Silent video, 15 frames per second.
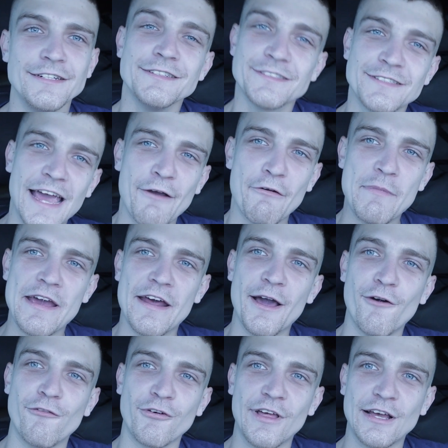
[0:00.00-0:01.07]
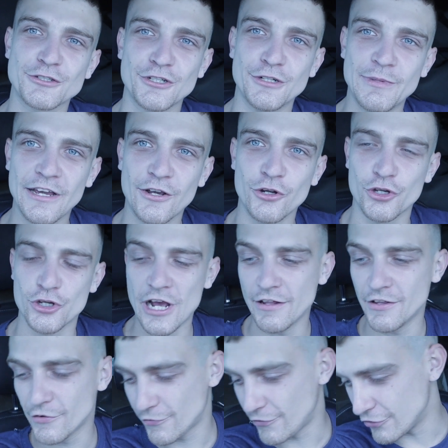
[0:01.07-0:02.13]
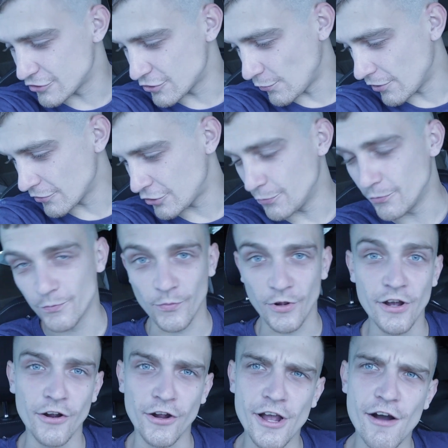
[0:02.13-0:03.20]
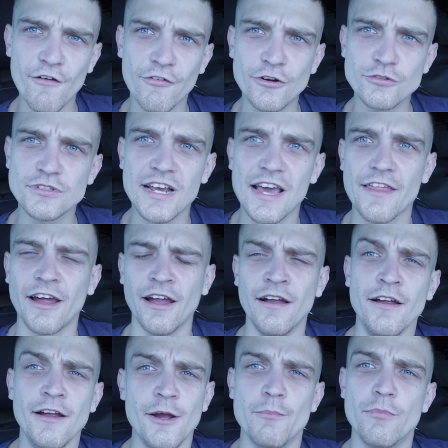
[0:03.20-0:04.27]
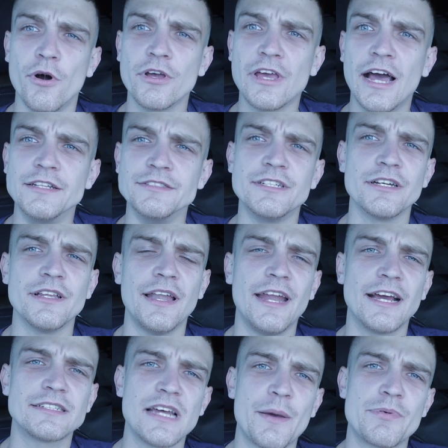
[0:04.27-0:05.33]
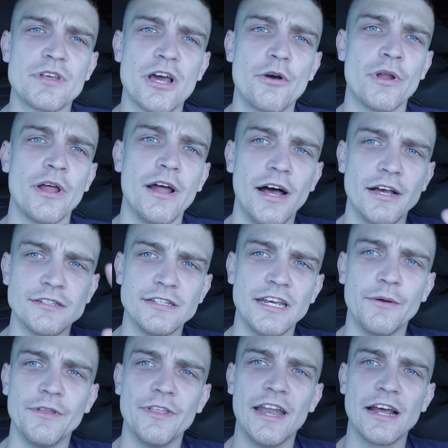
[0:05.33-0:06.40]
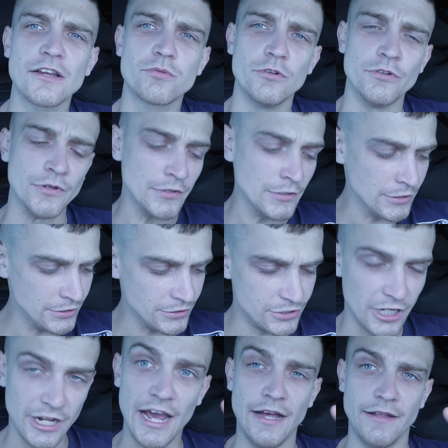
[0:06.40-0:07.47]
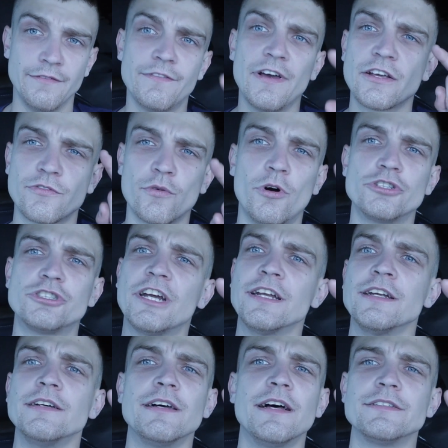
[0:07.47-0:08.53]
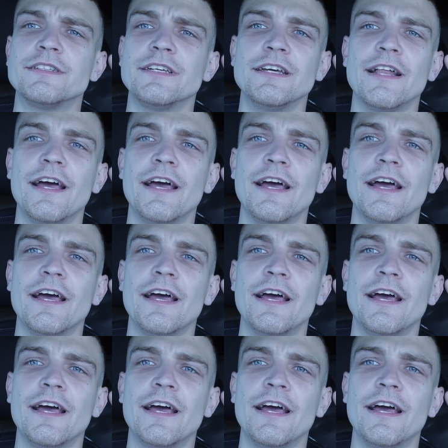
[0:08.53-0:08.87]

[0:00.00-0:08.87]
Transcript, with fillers: stay with me and hopefully that's going to be a good challenge for us to watch and, and go through together. But yeah, until that next episode, I'll see you in the next one. So yeah, thanks for watching, I'll see you